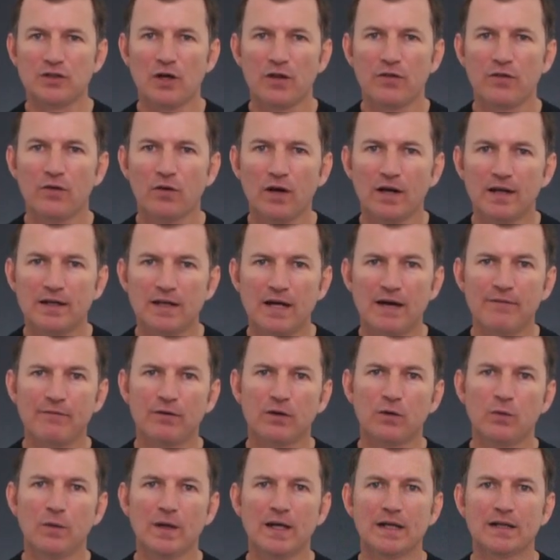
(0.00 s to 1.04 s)
so I thought I'd have
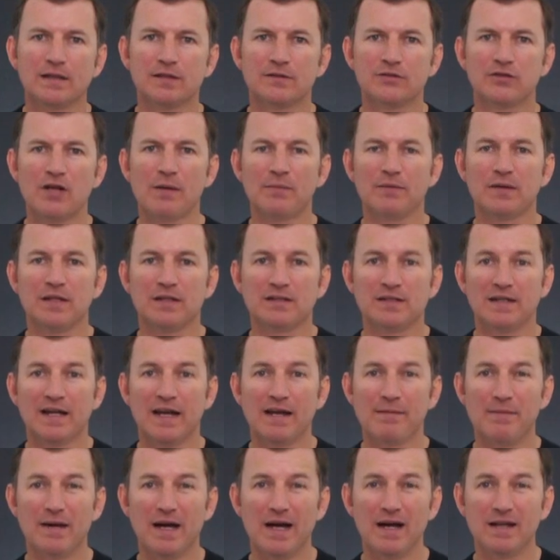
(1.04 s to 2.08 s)
a quick chat with you
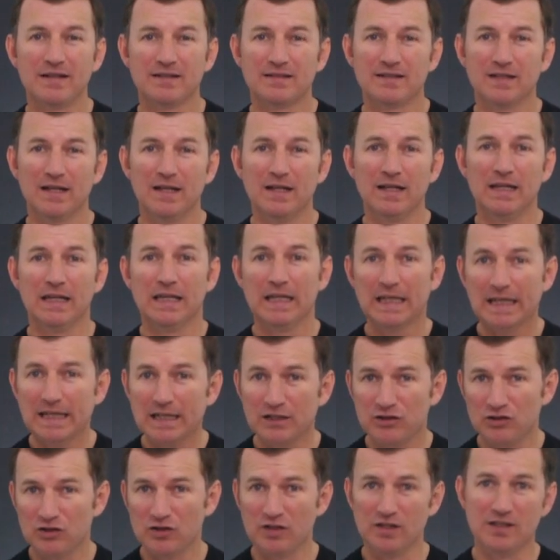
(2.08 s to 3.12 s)
today about uh,
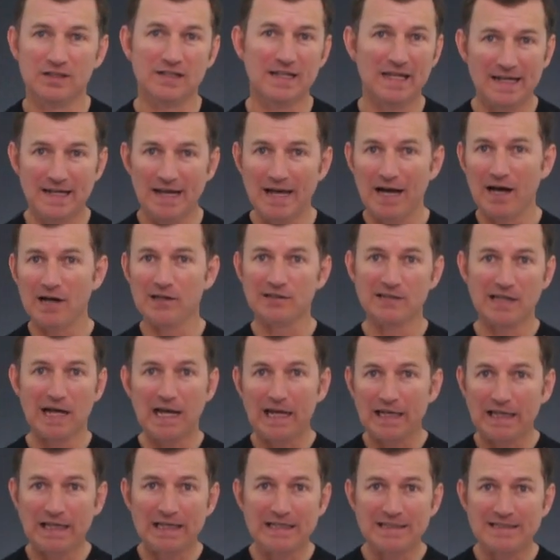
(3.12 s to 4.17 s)
ligatures in our
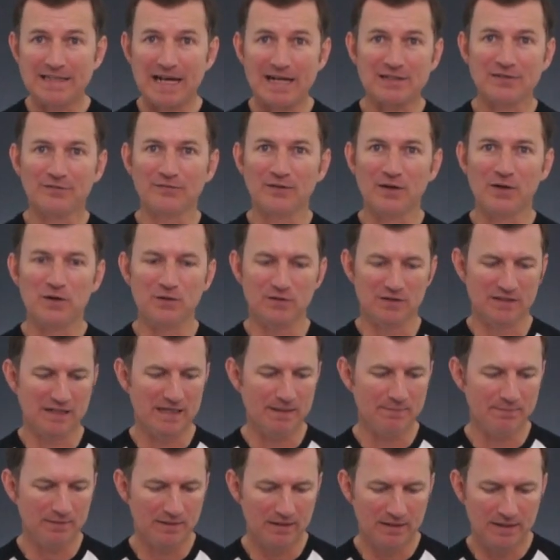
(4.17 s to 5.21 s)
daily saxophone
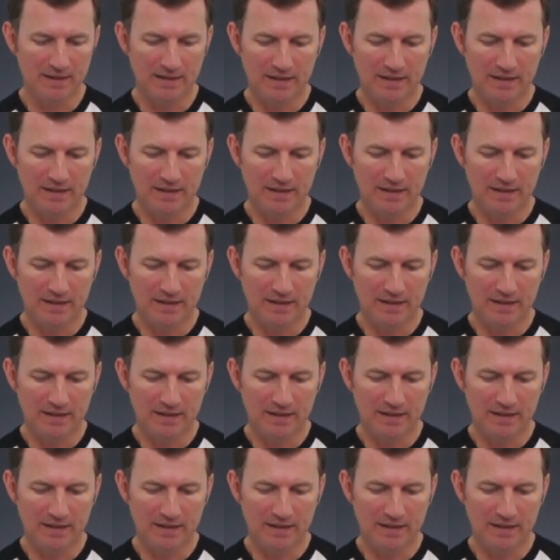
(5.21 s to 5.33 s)
tip.